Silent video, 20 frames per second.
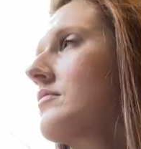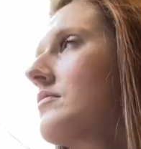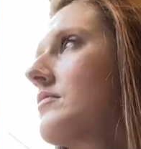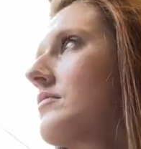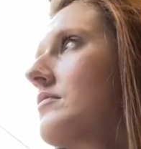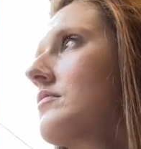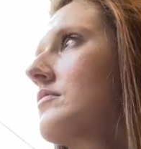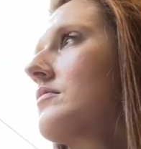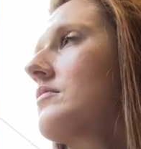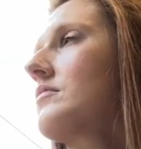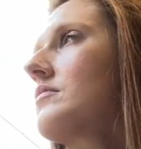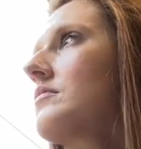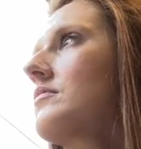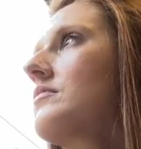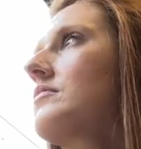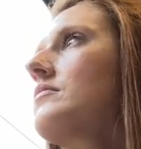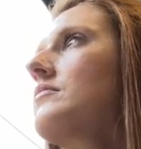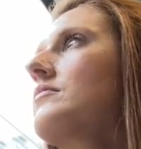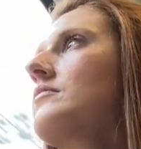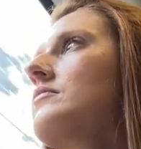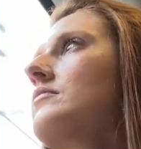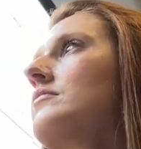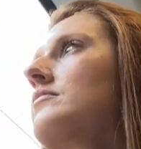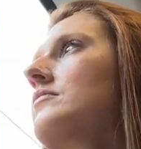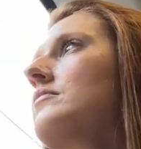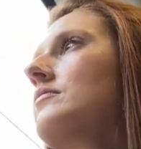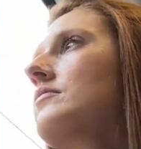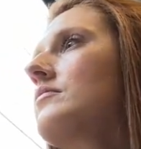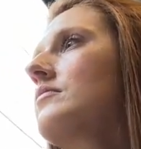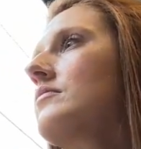
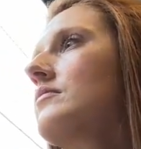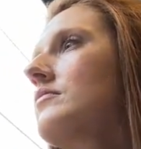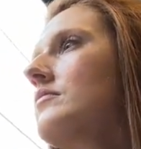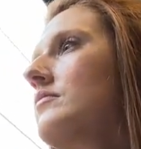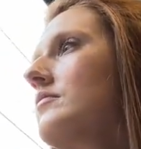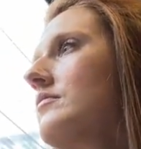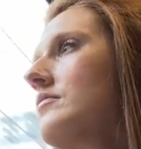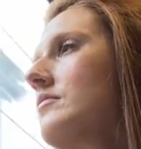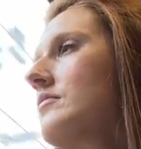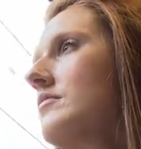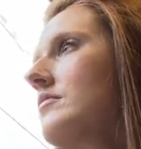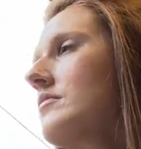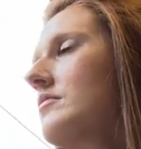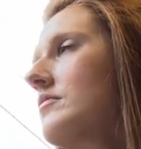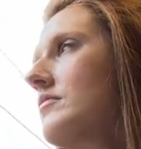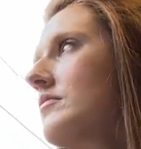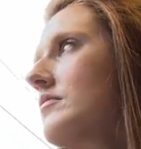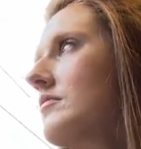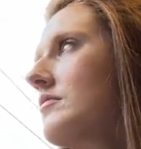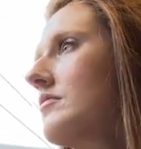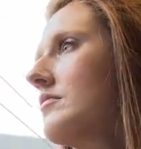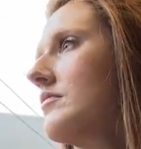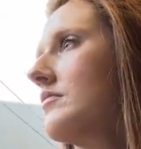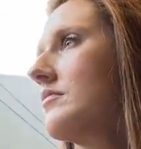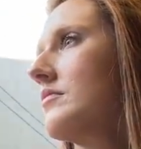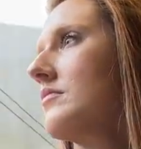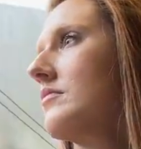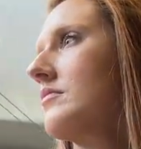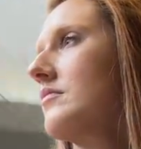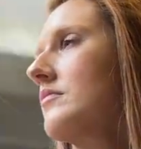
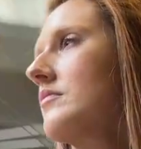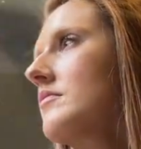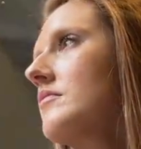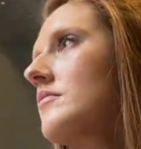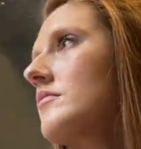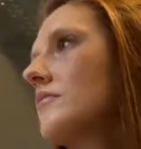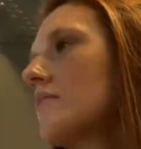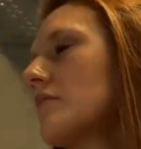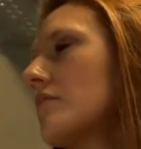No one is speaking in this clip.